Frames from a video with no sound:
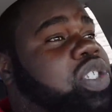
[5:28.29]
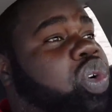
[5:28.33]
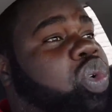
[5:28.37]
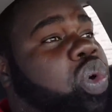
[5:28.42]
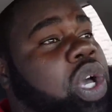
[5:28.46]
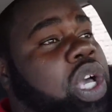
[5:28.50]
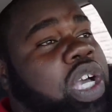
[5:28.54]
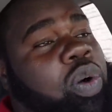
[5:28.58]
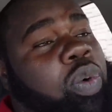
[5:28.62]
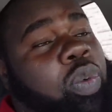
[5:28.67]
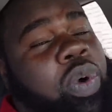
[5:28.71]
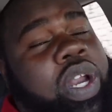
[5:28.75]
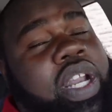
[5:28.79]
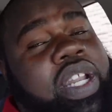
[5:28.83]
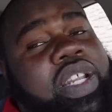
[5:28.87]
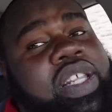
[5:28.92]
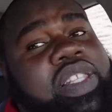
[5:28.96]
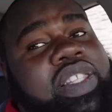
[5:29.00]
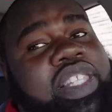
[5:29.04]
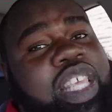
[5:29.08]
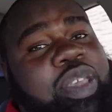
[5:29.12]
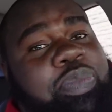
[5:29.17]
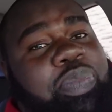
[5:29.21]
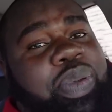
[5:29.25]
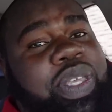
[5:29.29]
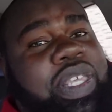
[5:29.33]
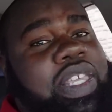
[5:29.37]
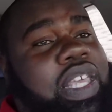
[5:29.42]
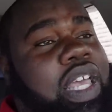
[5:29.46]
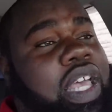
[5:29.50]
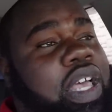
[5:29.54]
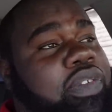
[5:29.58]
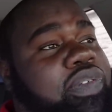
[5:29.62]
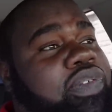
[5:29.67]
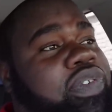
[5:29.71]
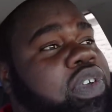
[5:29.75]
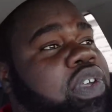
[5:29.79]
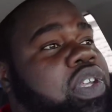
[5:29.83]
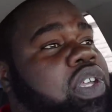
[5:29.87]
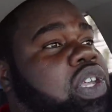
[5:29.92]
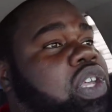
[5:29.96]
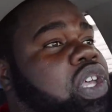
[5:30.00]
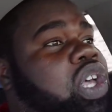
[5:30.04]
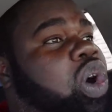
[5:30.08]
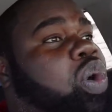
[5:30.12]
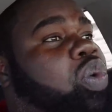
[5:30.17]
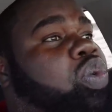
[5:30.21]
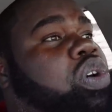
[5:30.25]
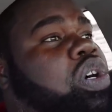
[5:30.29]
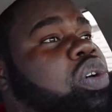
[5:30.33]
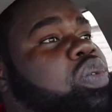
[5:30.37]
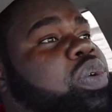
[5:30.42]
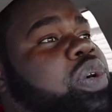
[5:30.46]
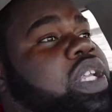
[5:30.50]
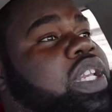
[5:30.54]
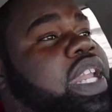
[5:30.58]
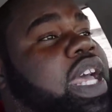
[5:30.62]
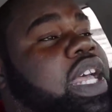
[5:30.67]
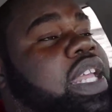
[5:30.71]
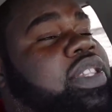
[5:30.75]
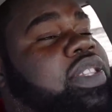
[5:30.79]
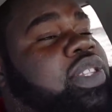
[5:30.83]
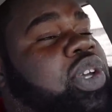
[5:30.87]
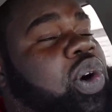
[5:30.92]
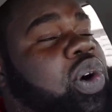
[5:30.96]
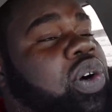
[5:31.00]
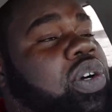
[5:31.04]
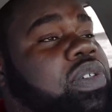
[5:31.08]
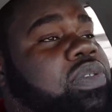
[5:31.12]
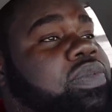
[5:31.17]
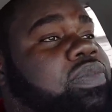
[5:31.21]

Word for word: the quicker one of the D P F will win that Donk.